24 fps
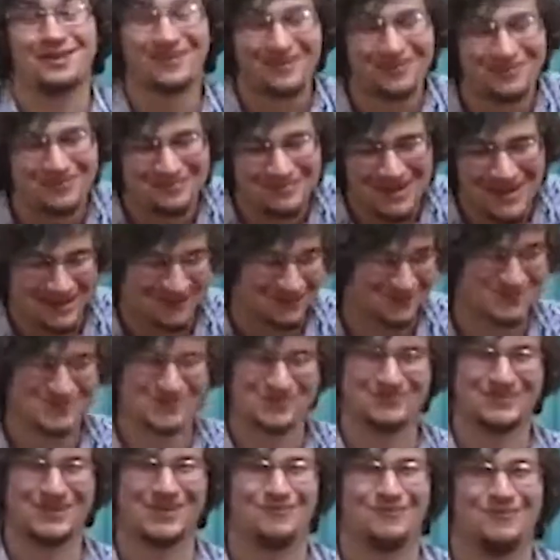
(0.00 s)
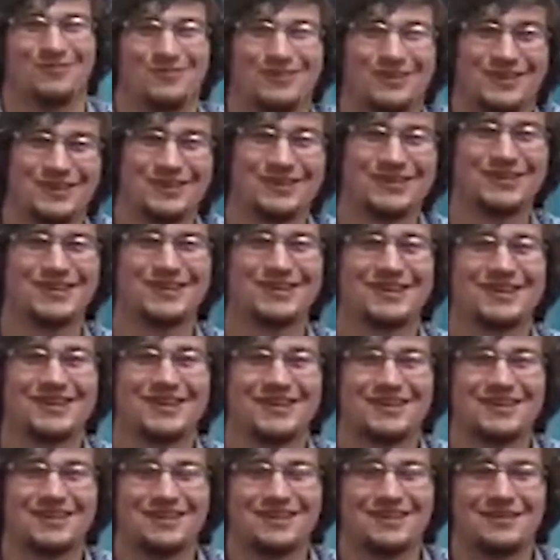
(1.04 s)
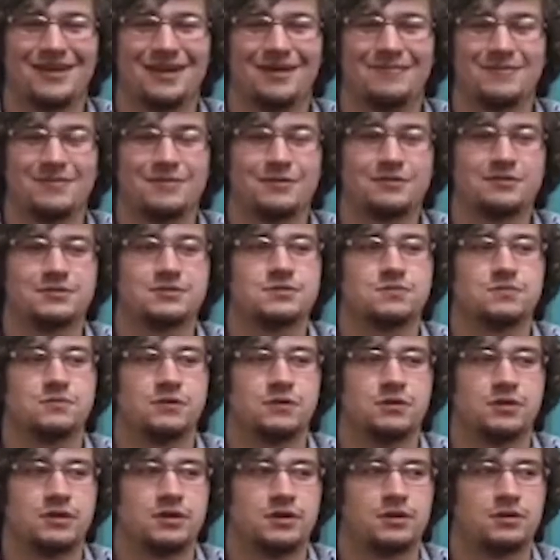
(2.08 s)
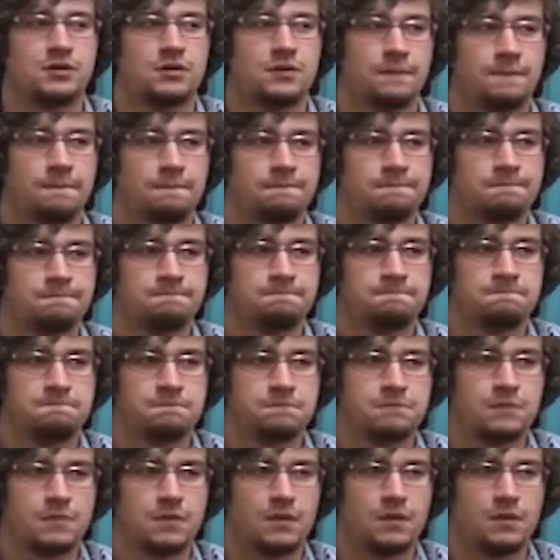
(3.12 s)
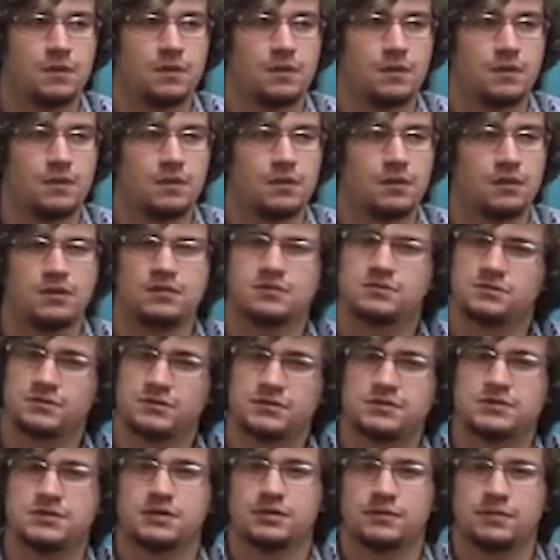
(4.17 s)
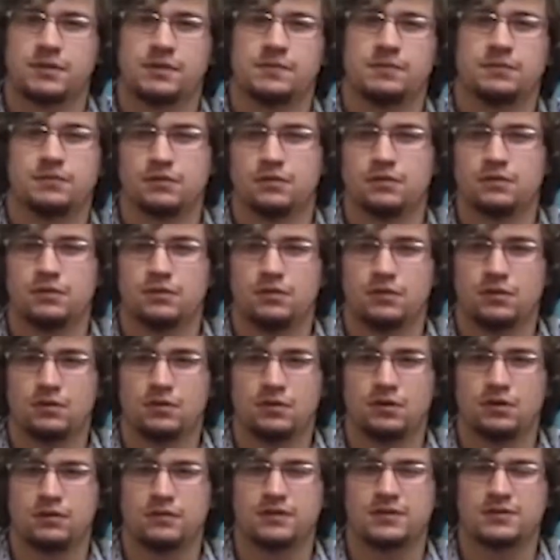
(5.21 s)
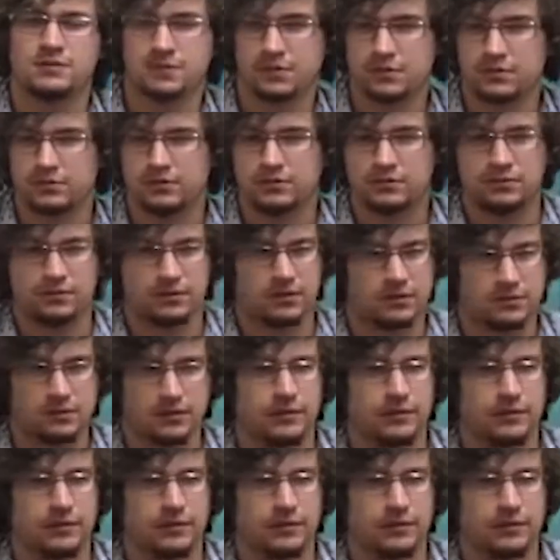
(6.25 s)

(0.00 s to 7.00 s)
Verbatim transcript: love Naruto's family. I mean, they're just really interesting people. You know, they speak a little